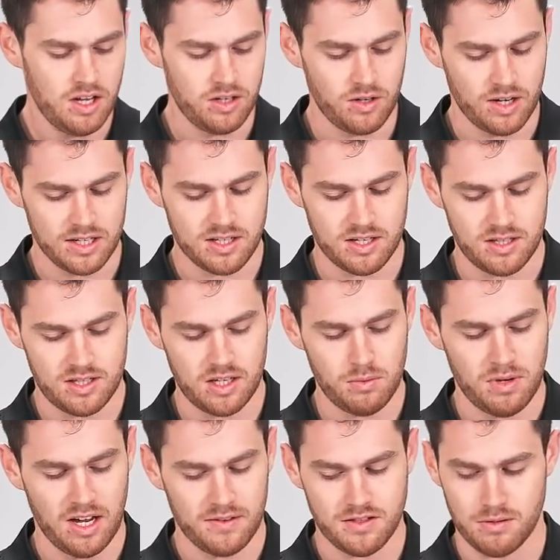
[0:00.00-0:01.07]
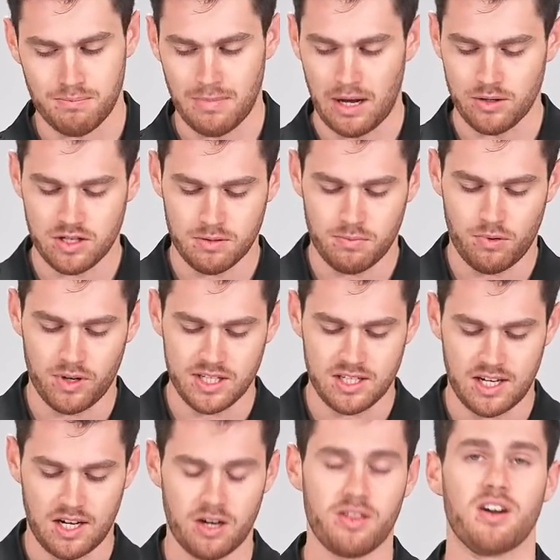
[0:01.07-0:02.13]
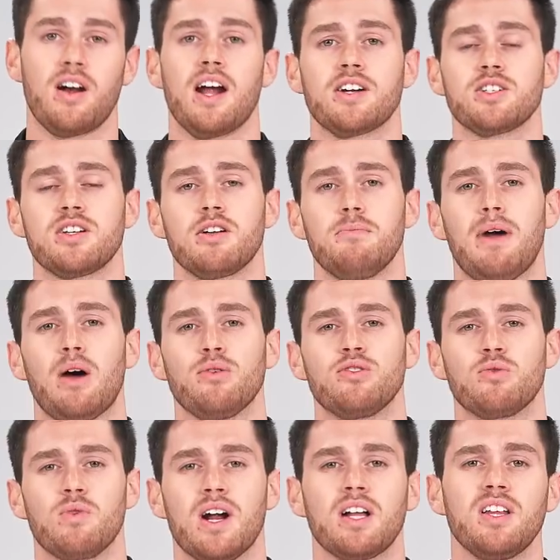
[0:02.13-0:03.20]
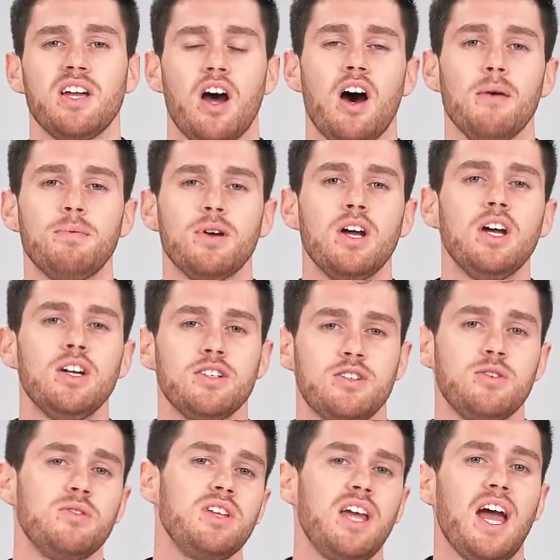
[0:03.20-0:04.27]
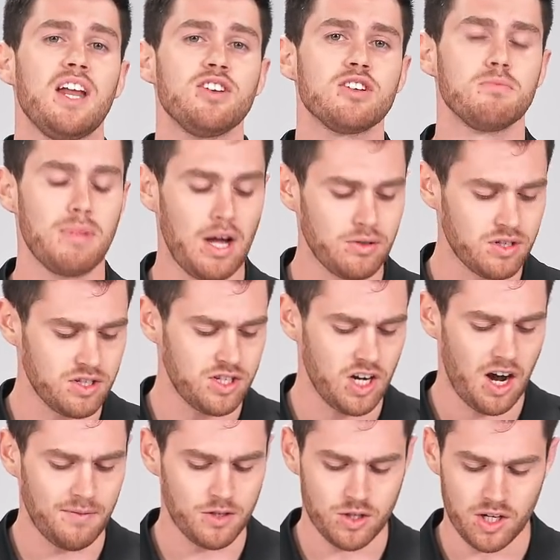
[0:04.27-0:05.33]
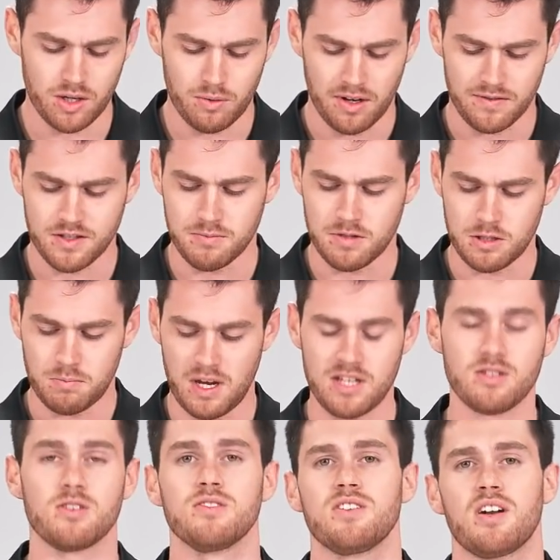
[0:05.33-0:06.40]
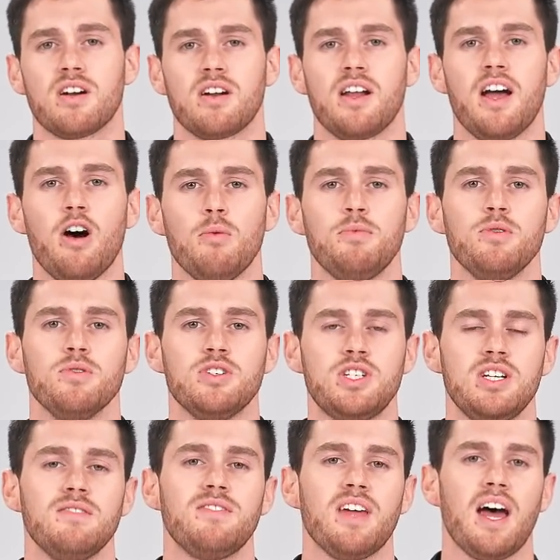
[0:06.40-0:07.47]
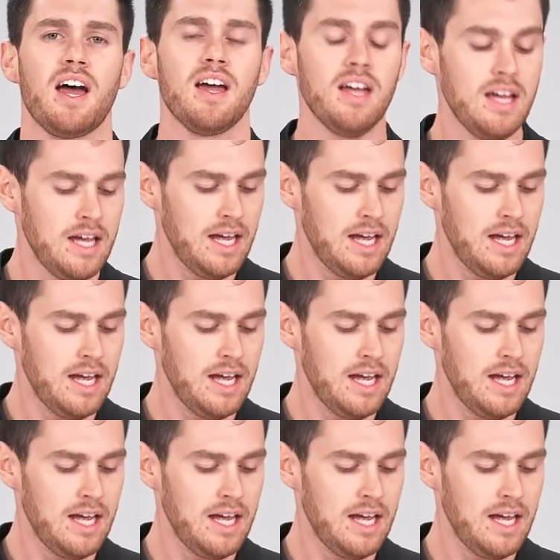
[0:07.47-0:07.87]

You guys can see we have some mounting points here that are actually going to mount directly up to the engine mounting geometry. We have some spacers that are going to help you achieve that.